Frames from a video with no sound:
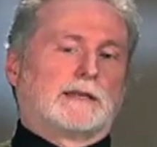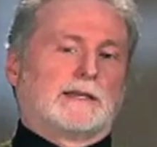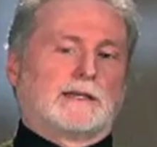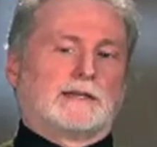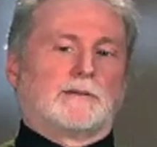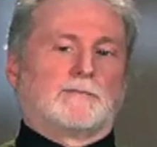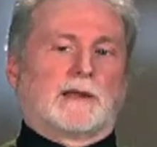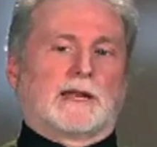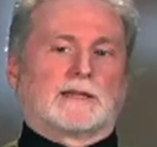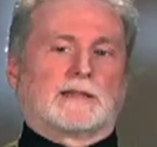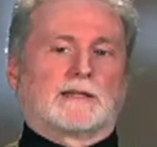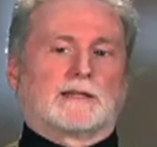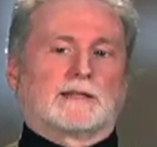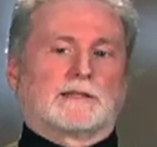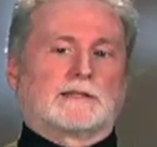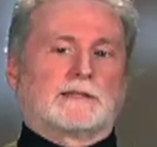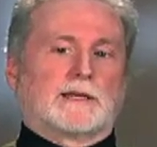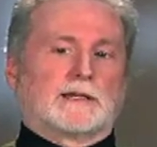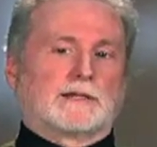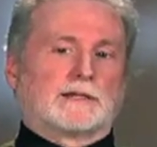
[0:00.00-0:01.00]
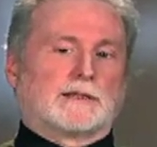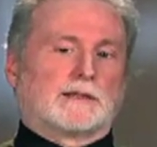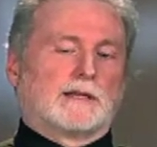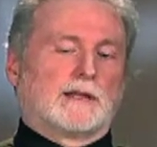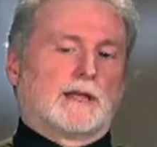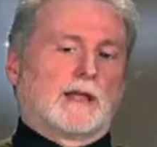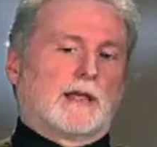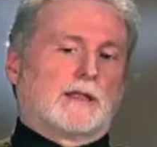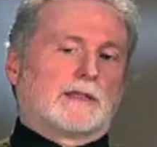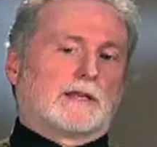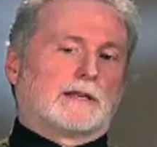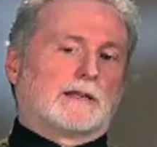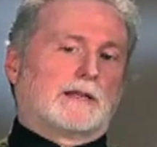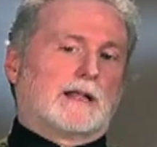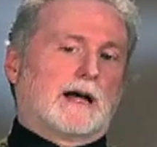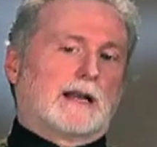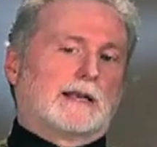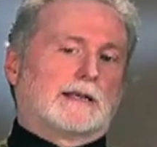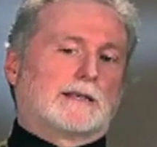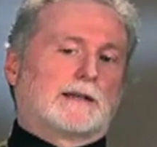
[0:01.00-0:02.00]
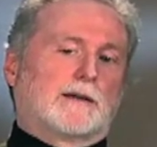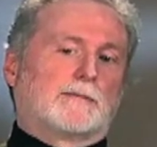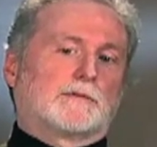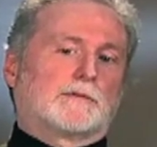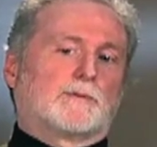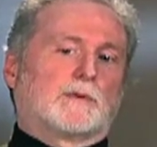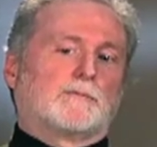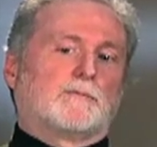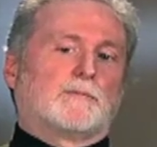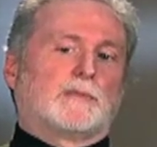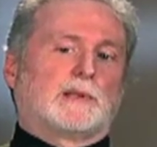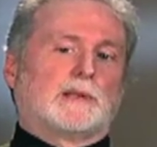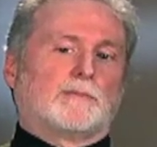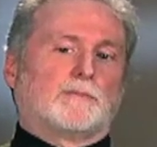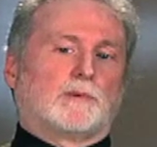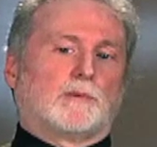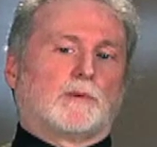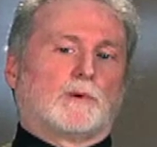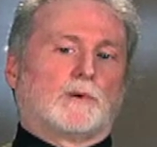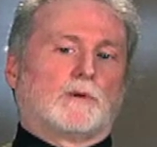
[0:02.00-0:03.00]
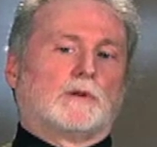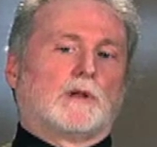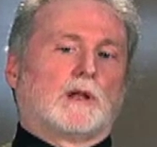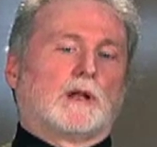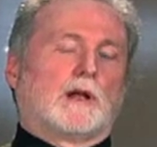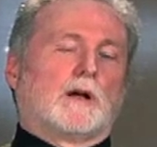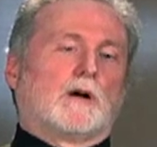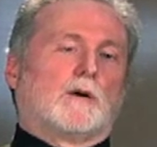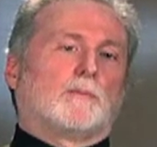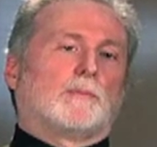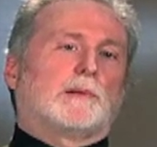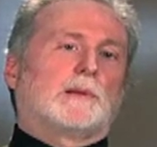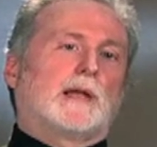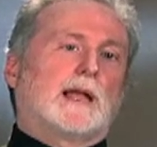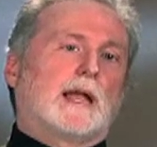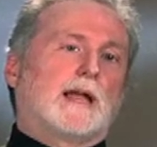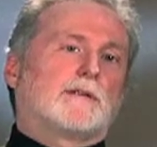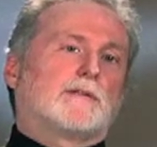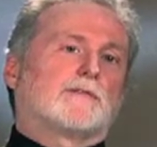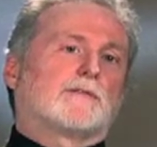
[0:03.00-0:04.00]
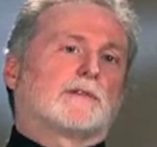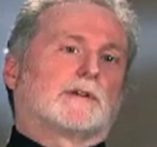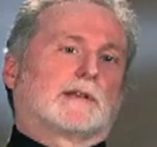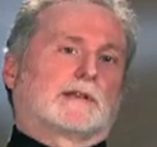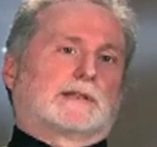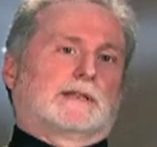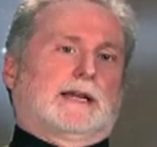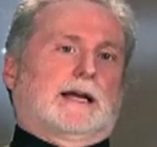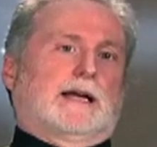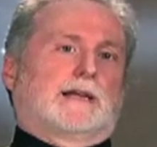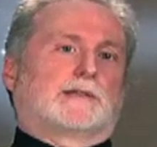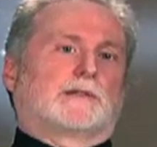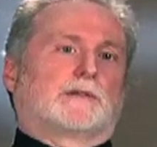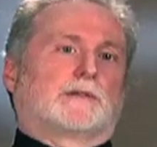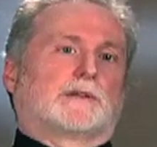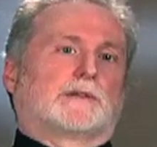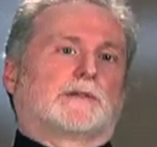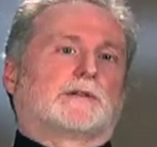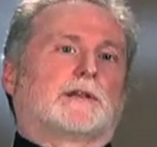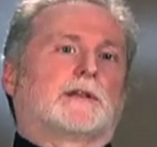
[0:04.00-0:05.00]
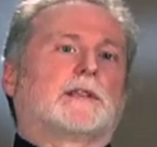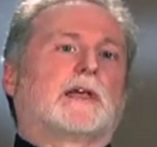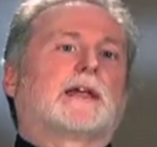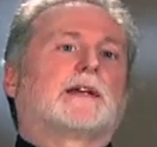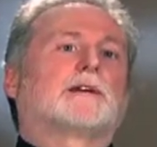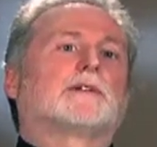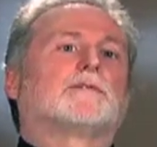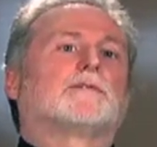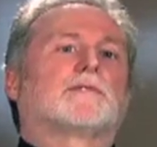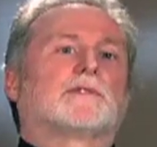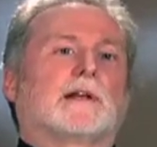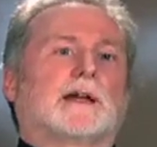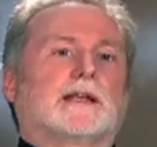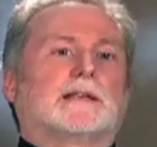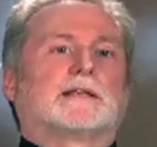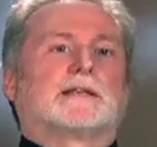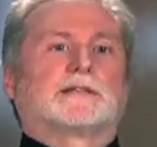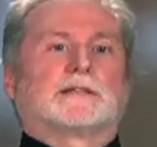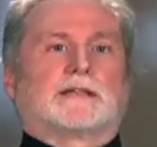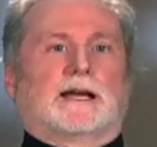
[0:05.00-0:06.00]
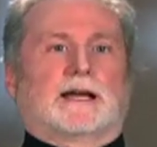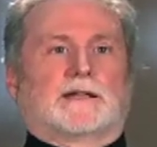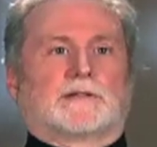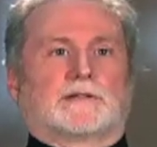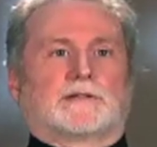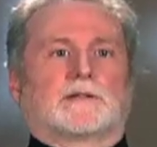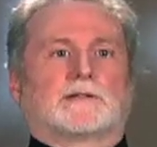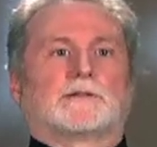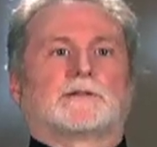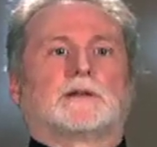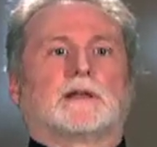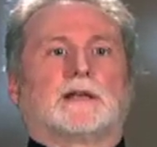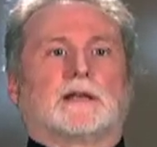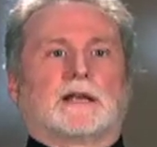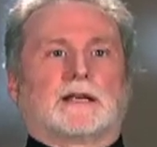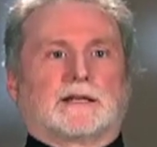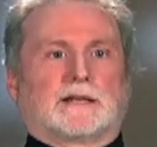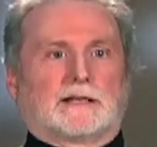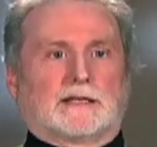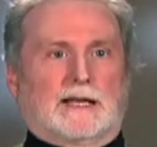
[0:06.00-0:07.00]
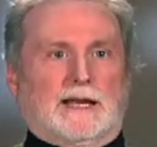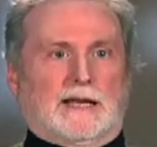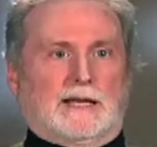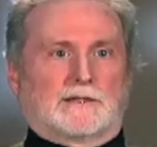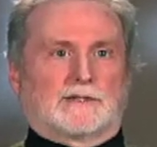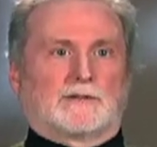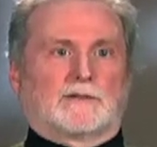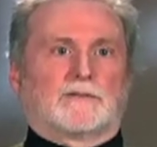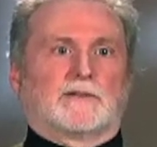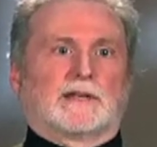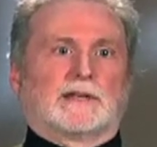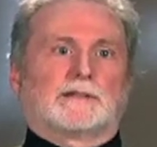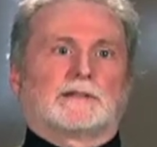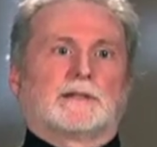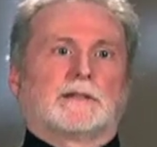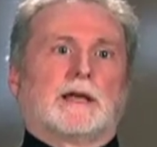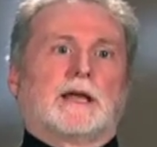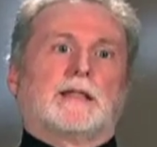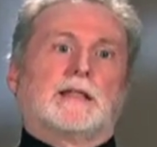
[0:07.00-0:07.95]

need to make the distinction, that a lot of times when people plan for disasters, they conflate disasters and catastrophes.